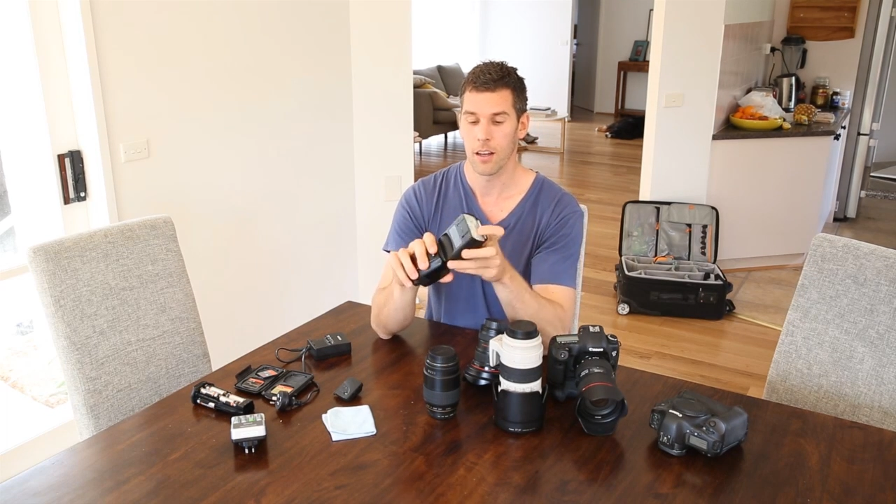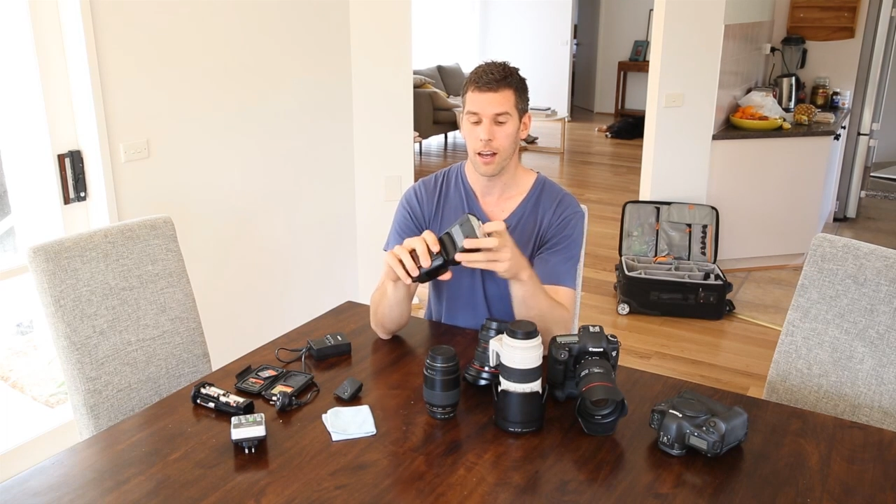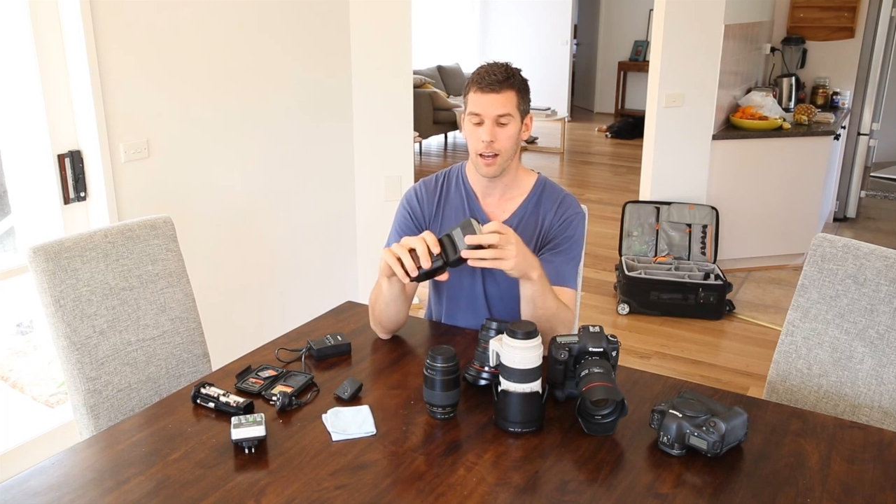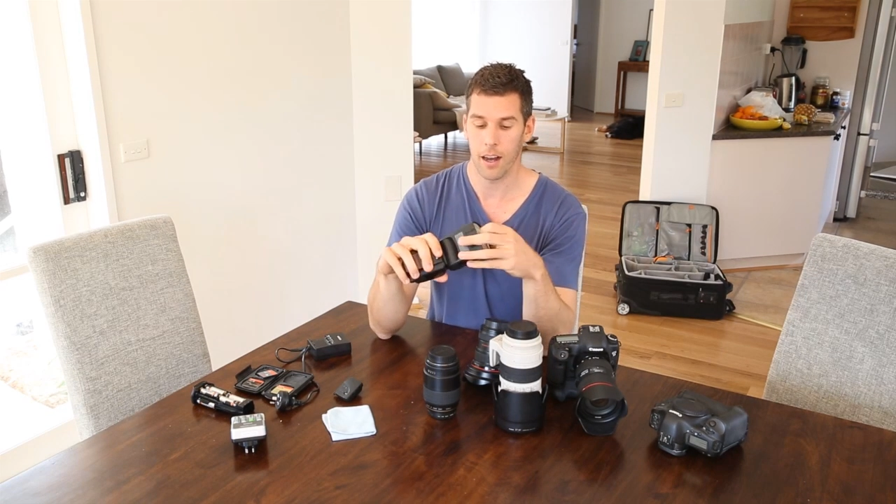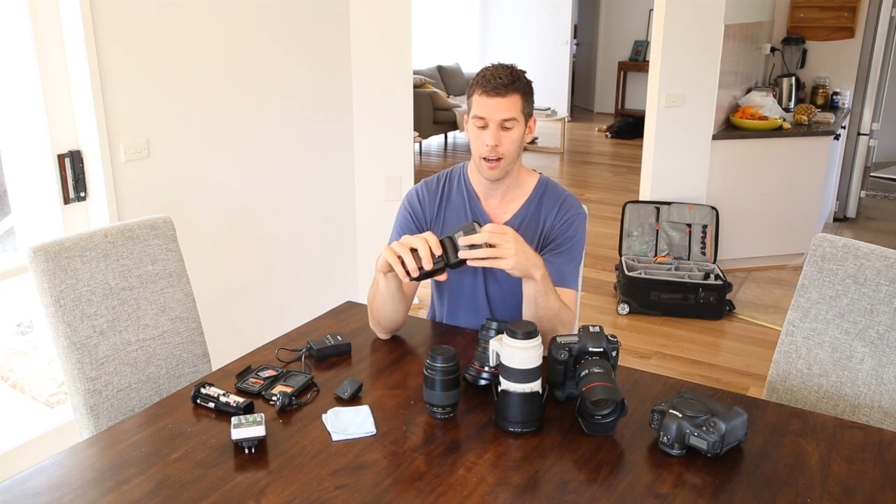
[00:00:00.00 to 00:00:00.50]

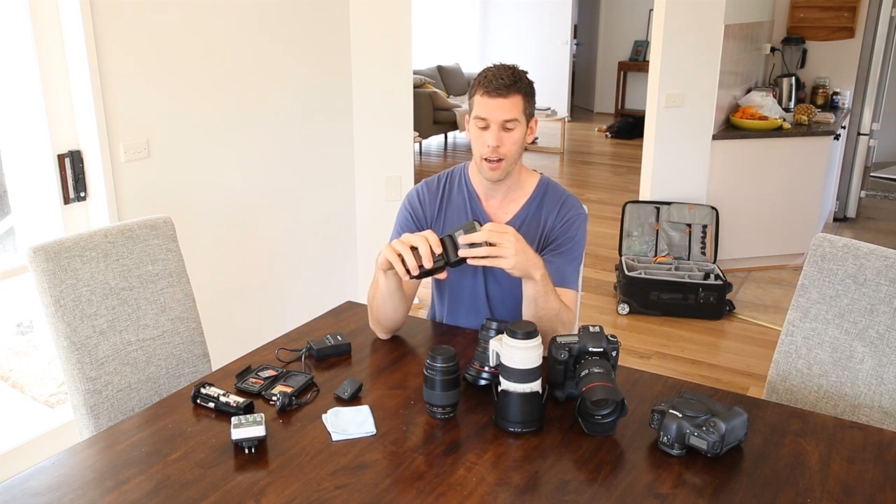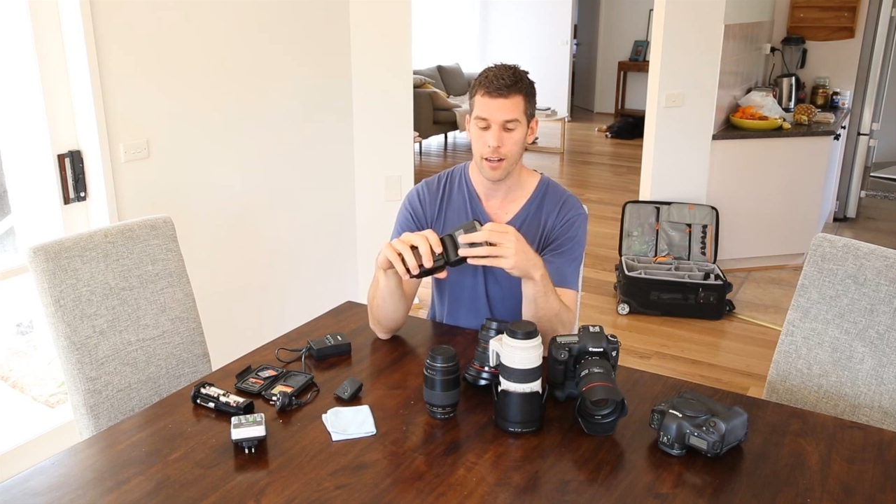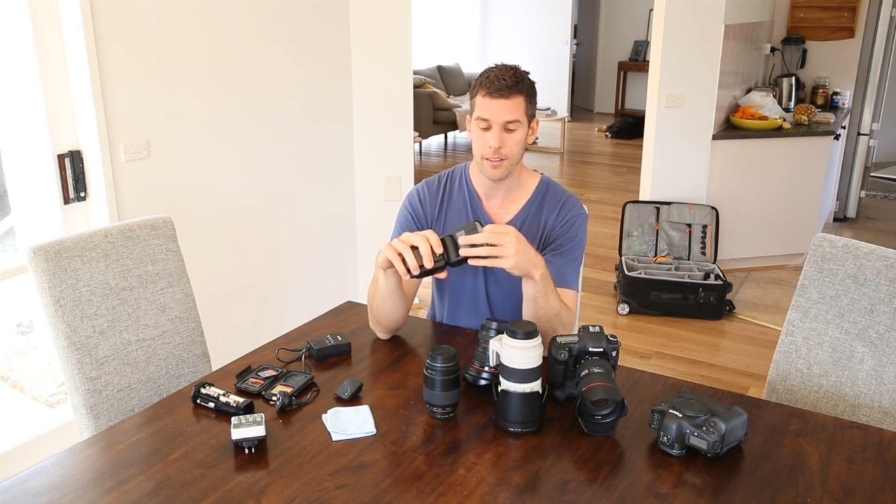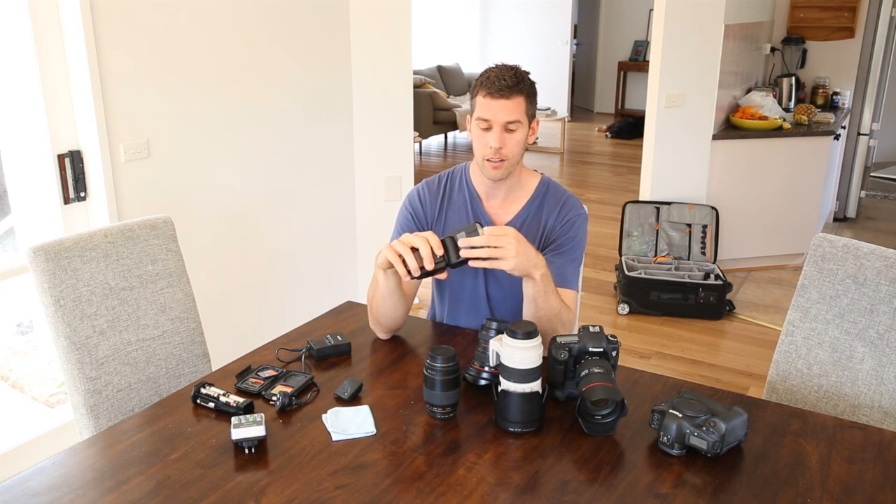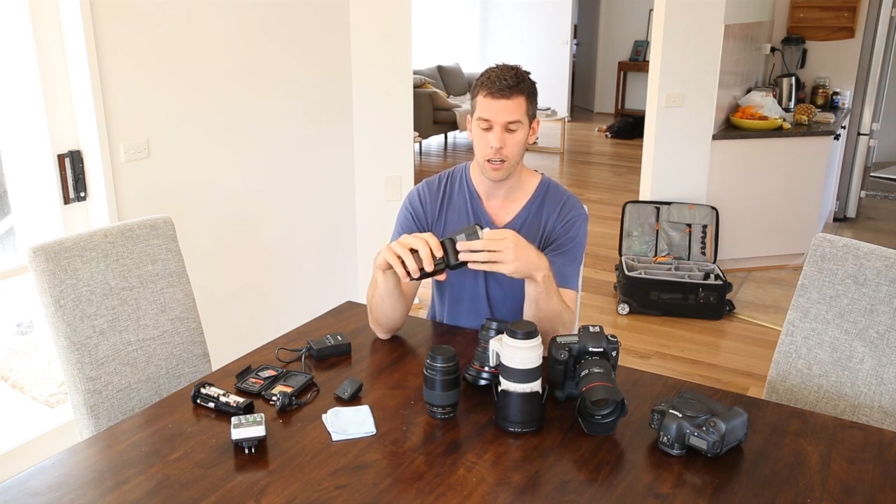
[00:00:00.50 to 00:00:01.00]

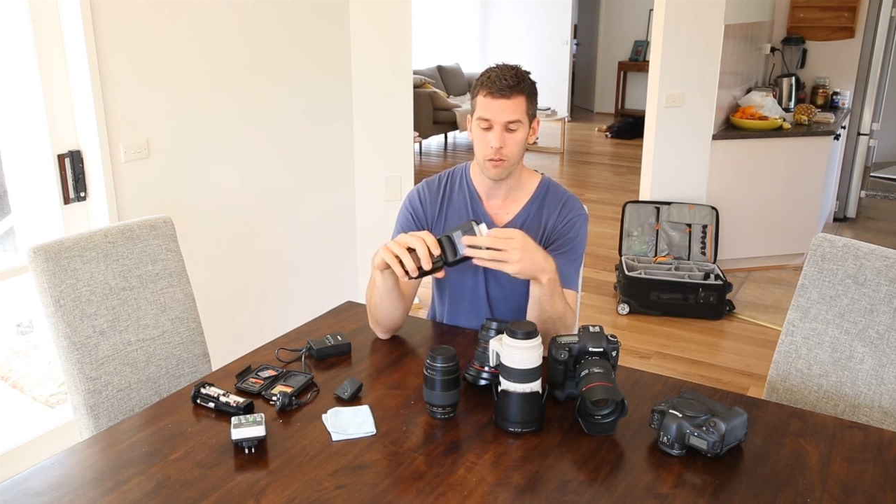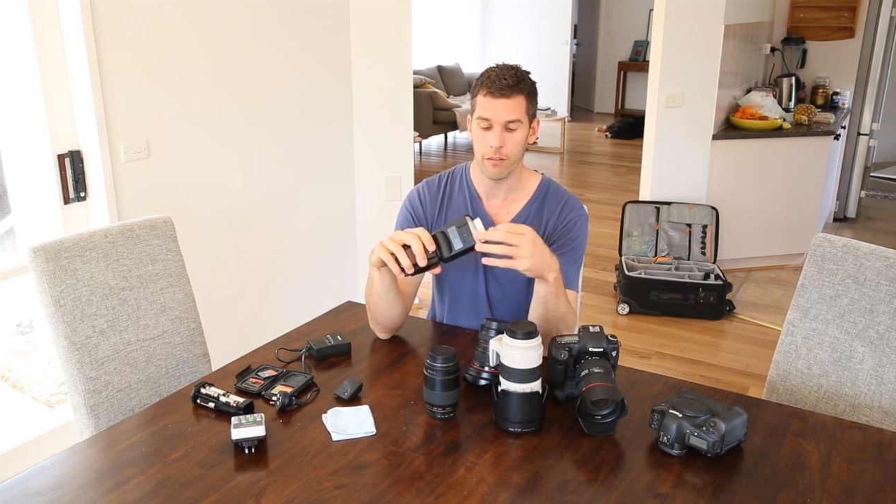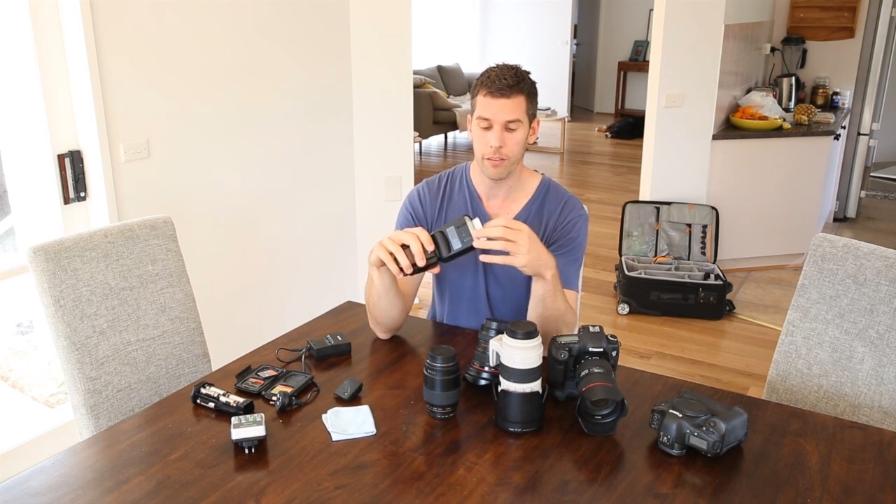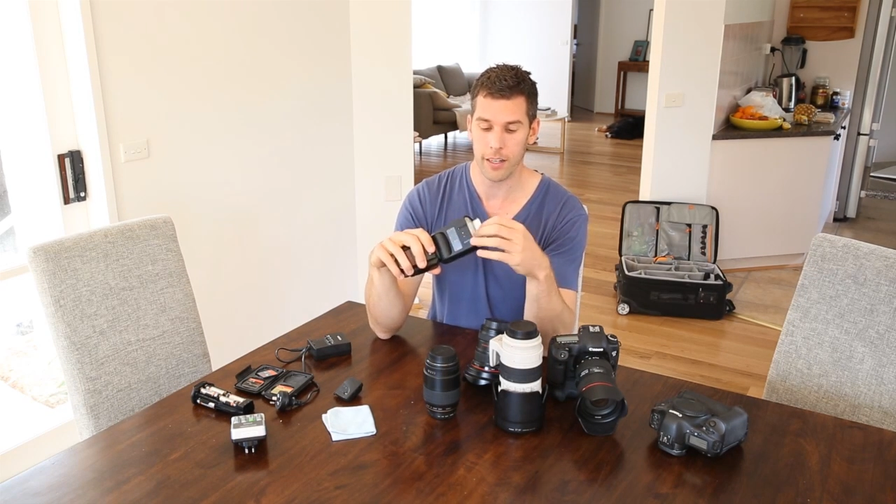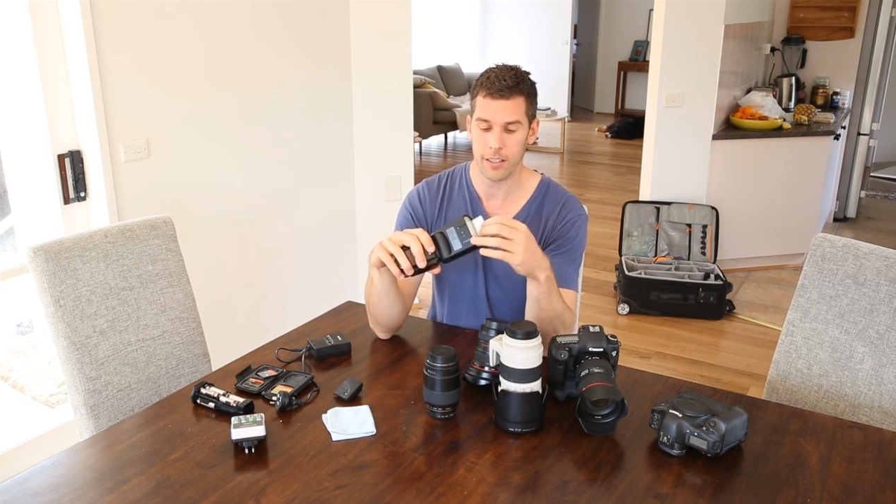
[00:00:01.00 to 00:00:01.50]
It's got a
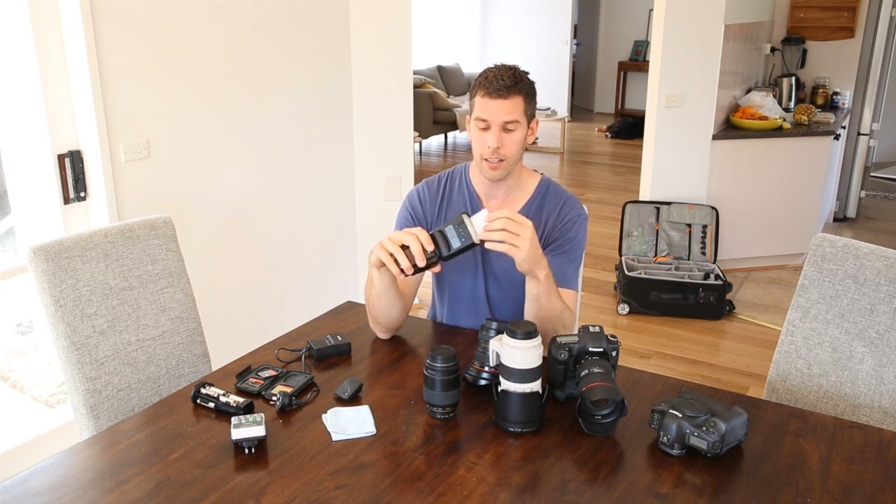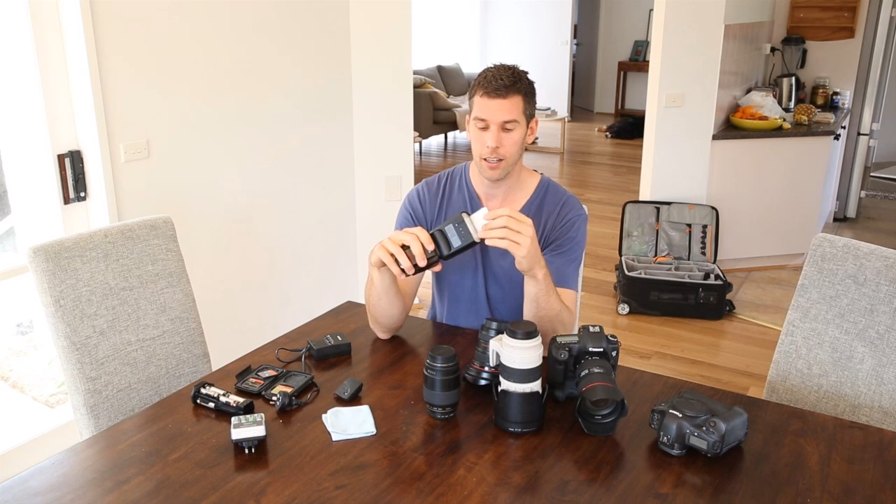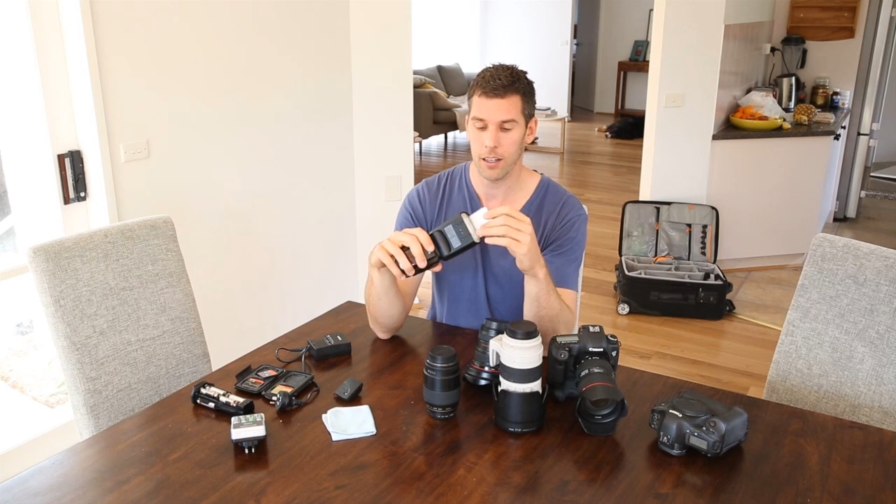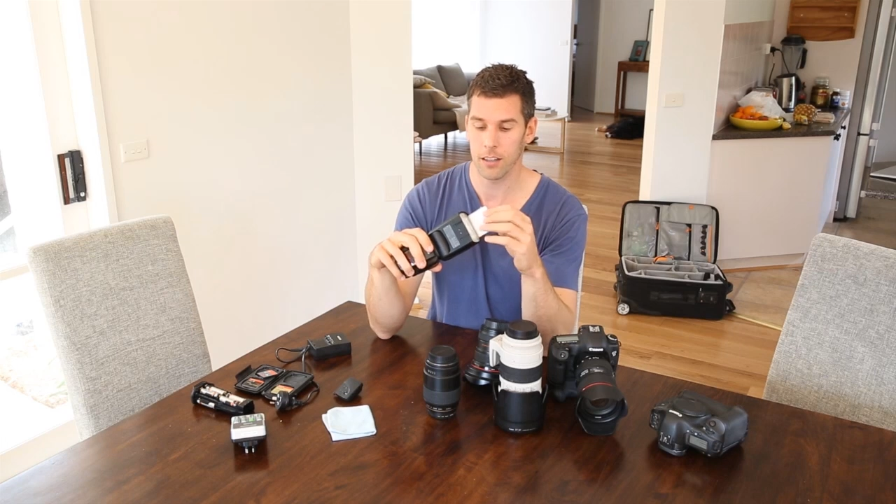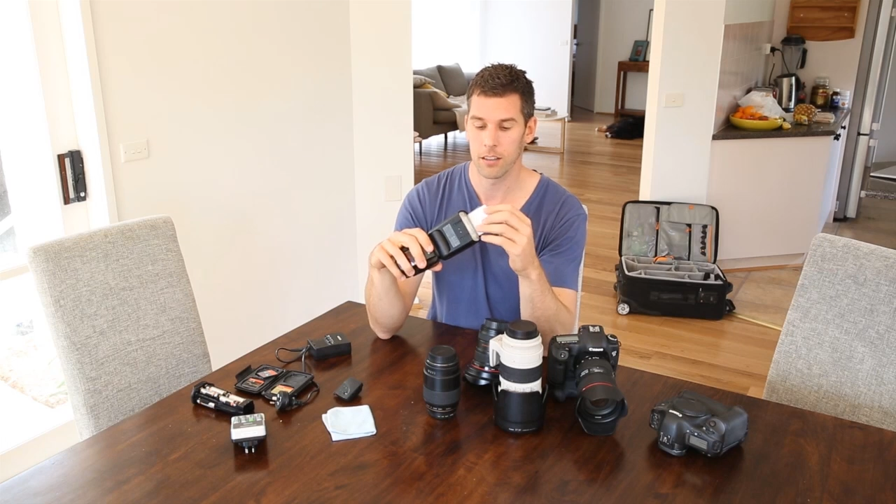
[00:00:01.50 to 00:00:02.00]

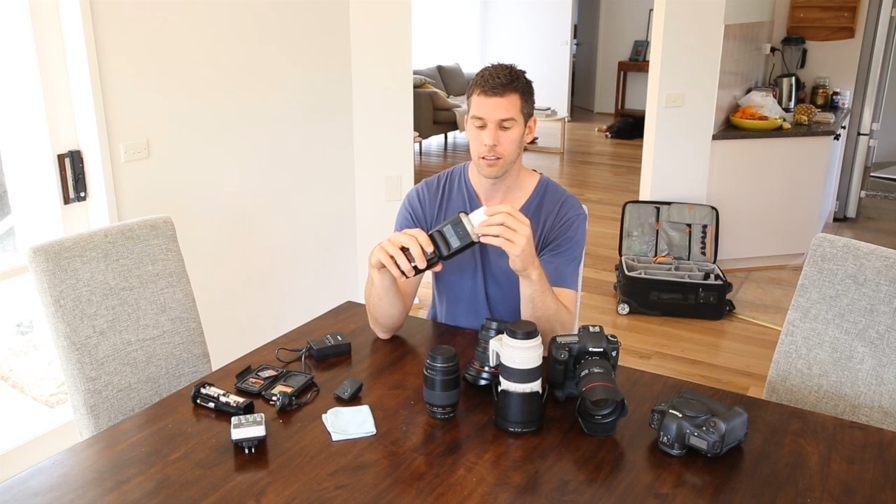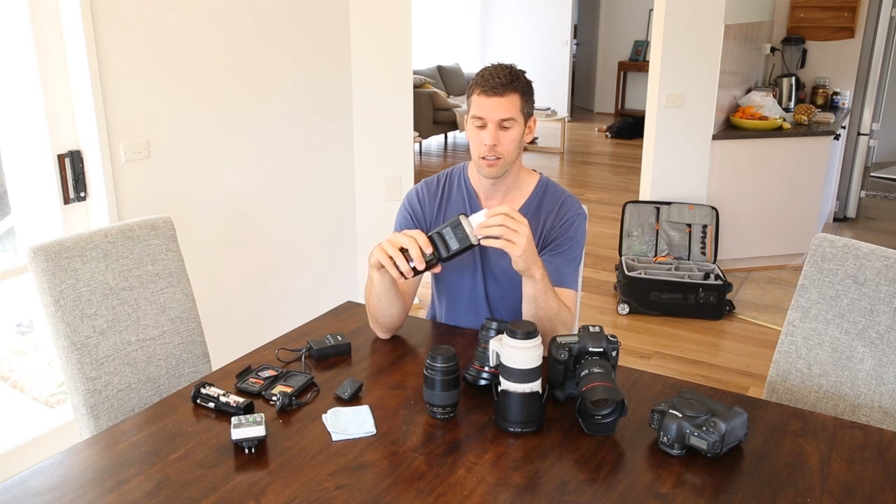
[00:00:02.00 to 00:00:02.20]
reflector,